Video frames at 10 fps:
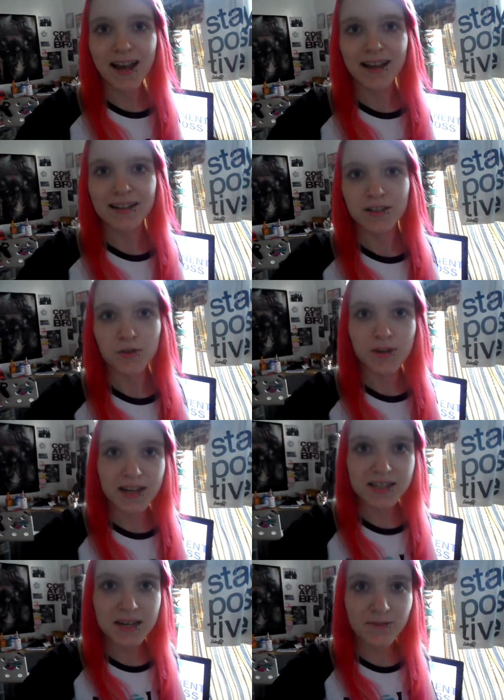yeah, you
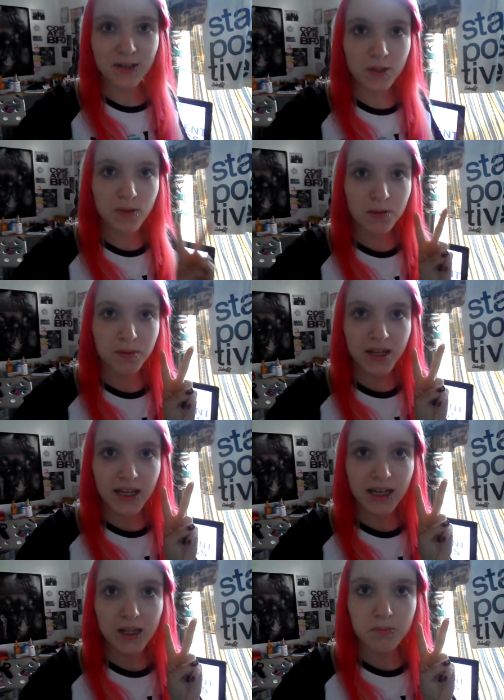guys definitely want to be a
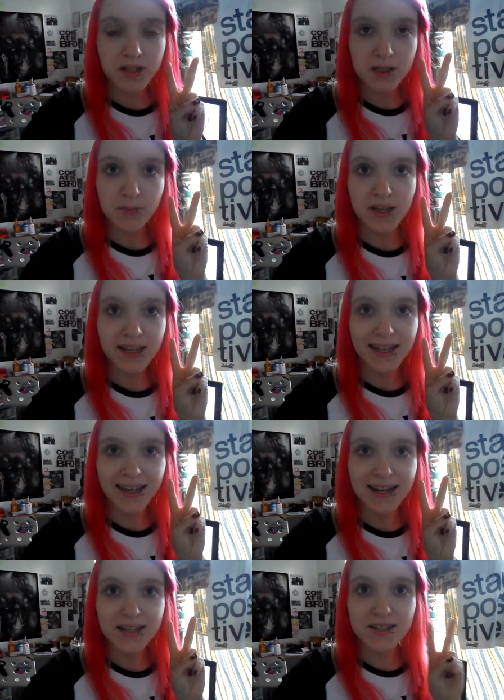kitty, because being
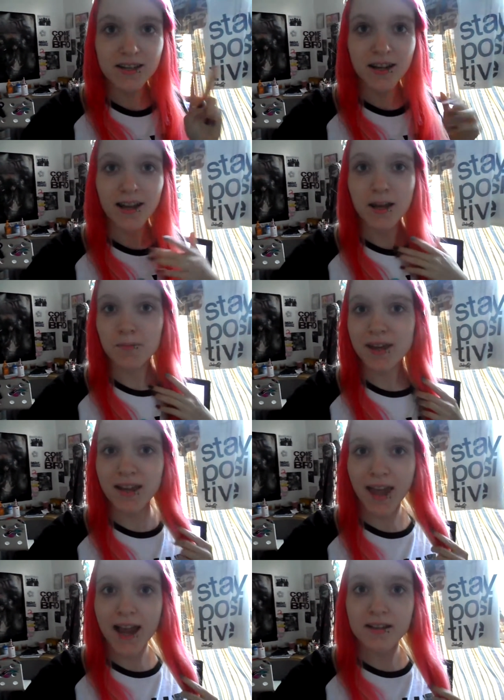kitties,
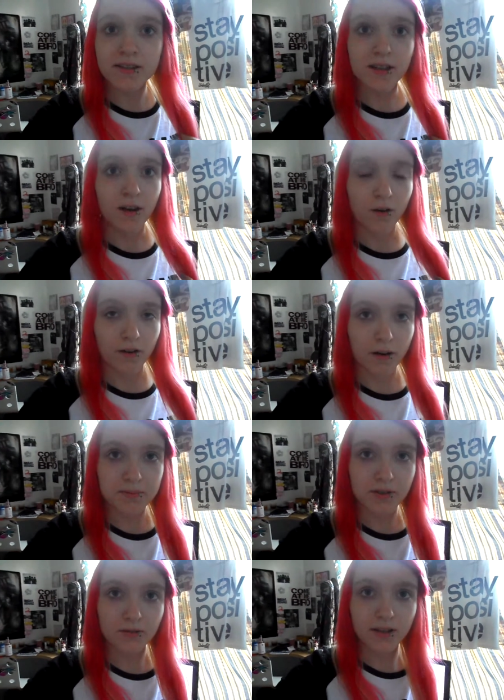being cats, are
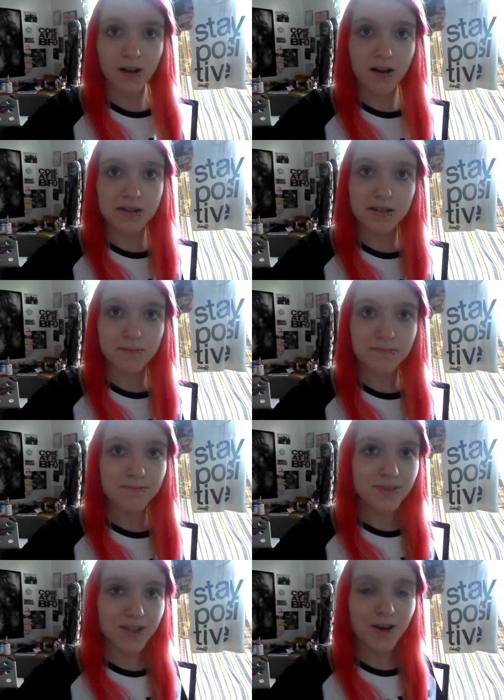absolutely awesome.
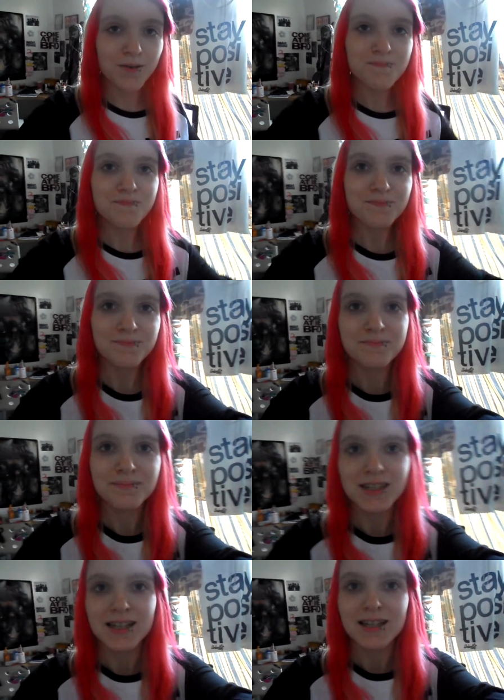So
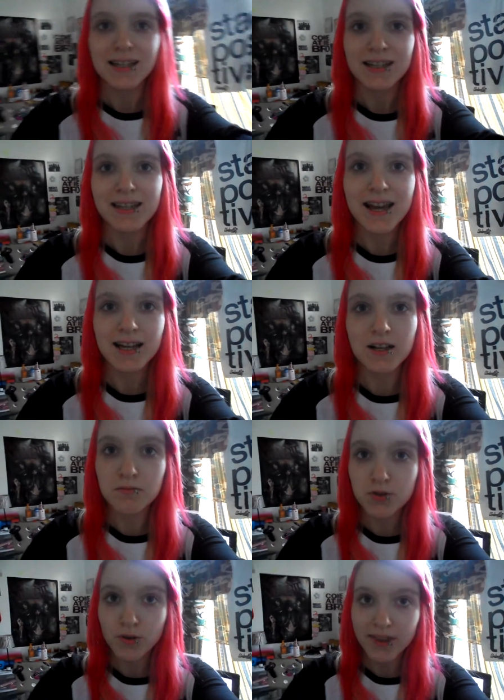yeah,
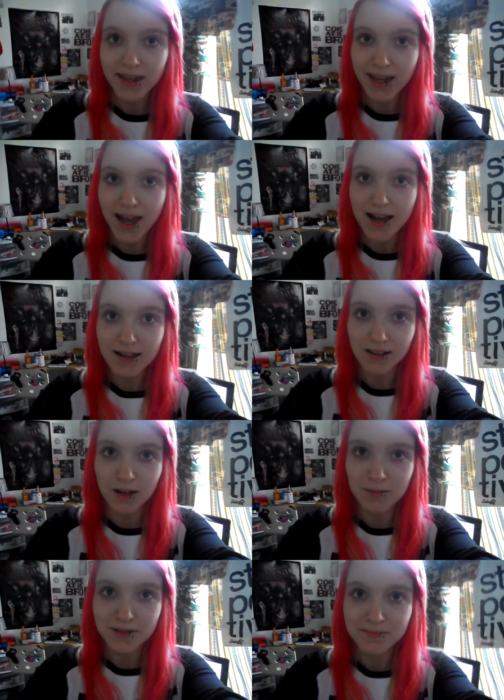come join the cat
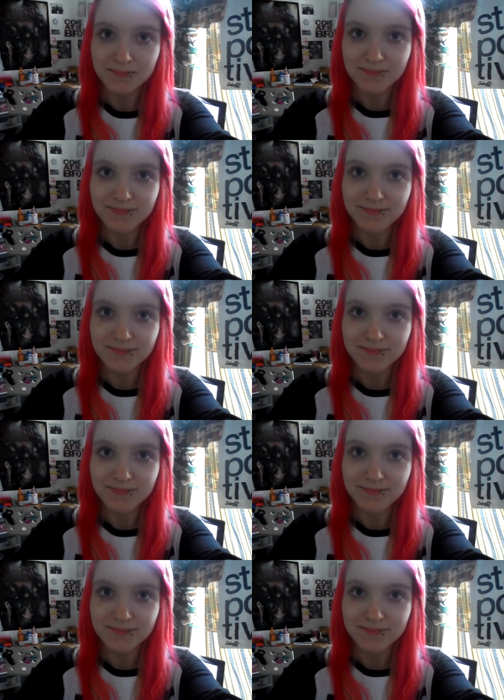club.